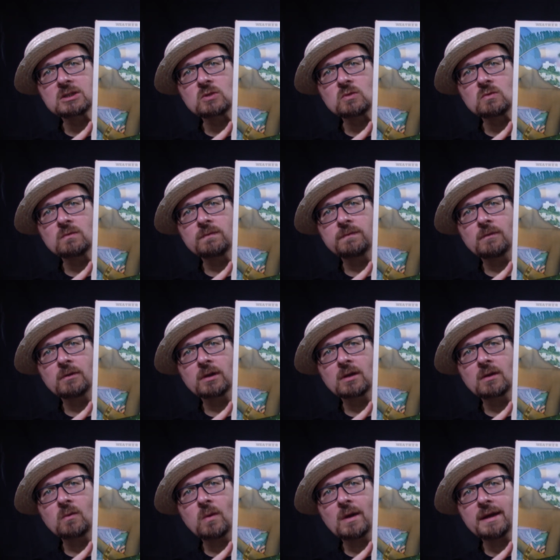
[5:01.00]
to for
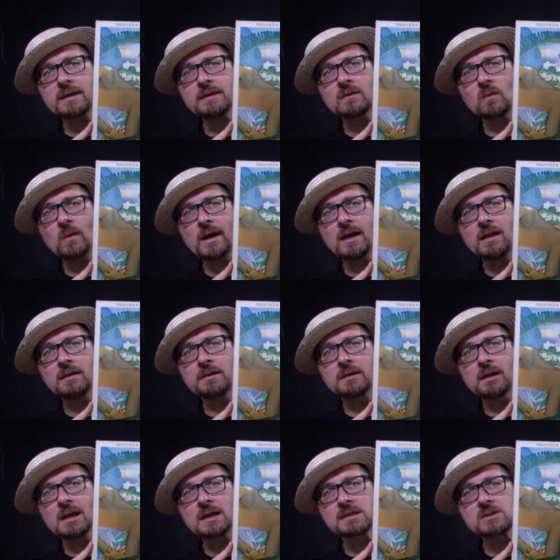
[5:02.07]
quite a while in the
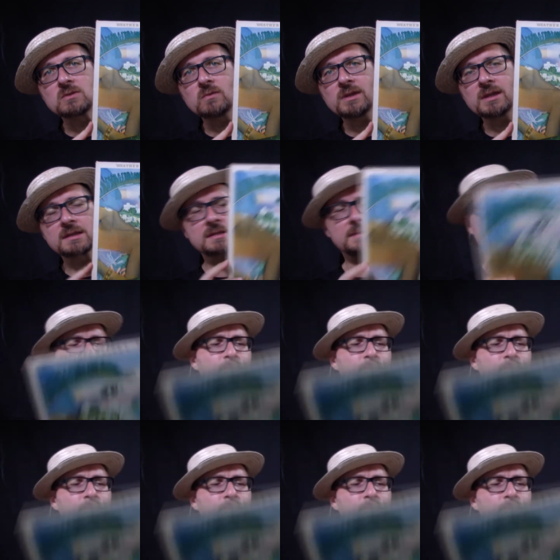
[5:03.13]
last two weeks.